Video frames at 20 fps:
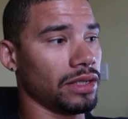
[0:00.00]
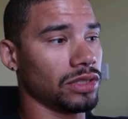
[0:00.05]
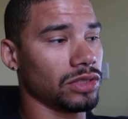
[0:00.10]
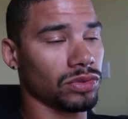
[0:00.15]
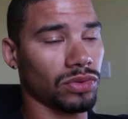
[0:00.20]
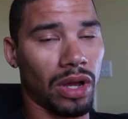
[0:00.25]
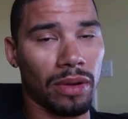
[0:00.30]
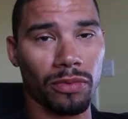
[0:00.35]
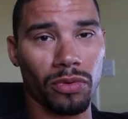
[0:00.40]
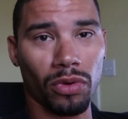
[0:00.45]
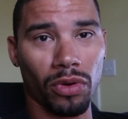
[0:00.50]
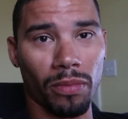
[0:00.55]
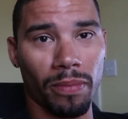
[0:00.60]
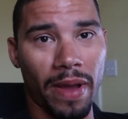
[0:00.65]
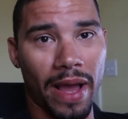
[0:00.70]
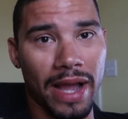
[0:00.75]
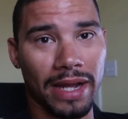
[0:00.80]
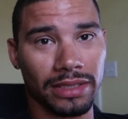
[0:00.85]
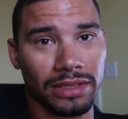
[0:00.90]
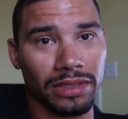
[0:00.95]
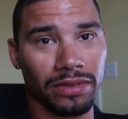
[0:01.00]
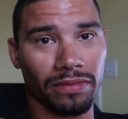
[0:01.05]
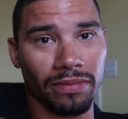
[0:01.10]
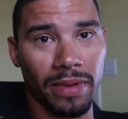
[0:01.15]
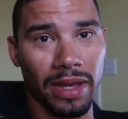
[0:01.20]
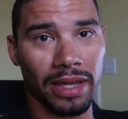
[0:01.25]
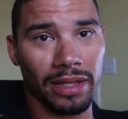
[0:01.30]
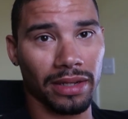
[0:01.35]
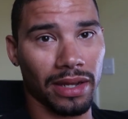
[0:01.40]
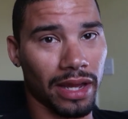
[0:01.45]
swap coilpacks and have
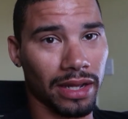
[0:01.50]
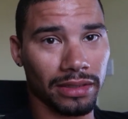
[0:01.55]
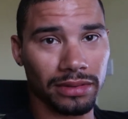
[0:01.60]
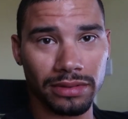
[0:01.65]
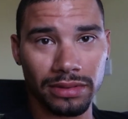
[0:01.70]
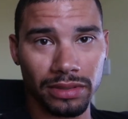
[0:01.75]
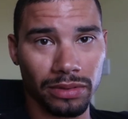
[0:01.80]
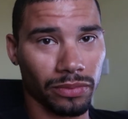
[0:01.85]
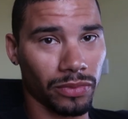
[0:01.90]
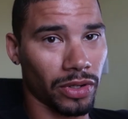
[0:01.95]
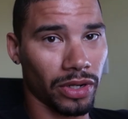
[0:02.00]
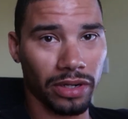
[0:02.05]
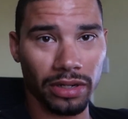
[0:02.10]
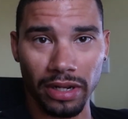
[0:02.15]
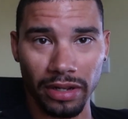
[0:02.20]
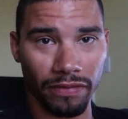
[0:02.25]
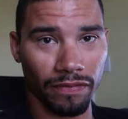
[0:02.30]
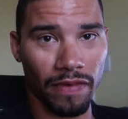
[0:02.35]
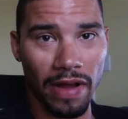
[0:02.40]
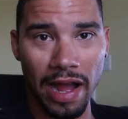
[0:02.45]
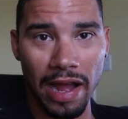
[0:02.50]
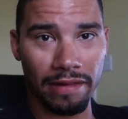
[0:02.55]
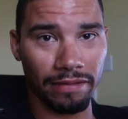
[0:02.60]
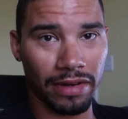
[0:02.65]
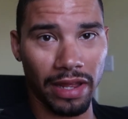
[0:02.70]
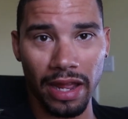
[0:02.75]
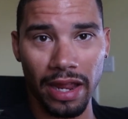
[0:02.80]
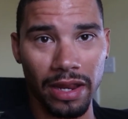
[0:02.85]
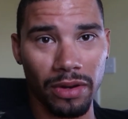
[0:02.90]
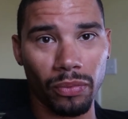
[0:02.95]
made like somewhere like 5
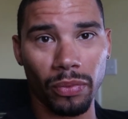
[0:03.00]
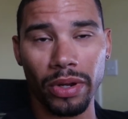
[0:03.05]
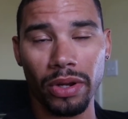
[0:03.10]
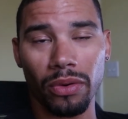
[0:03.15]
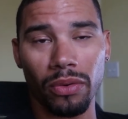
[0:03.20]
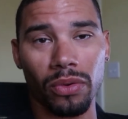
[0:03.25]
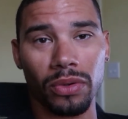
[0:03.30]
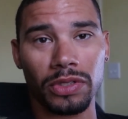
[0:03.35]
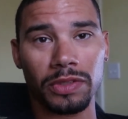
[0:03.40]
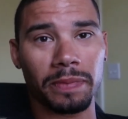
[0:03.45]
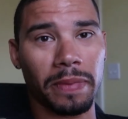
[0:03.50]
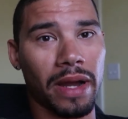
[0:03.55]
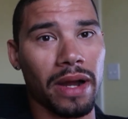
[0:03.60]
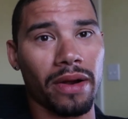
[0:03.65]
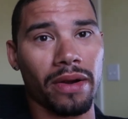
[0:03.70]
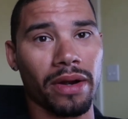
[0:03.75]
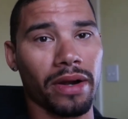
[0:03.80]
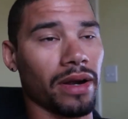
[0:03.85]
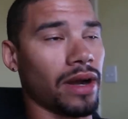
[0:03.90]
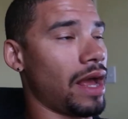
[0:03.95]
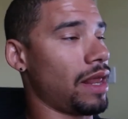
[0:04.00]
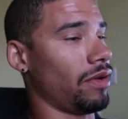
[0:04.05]
to 8 wheel horsepower.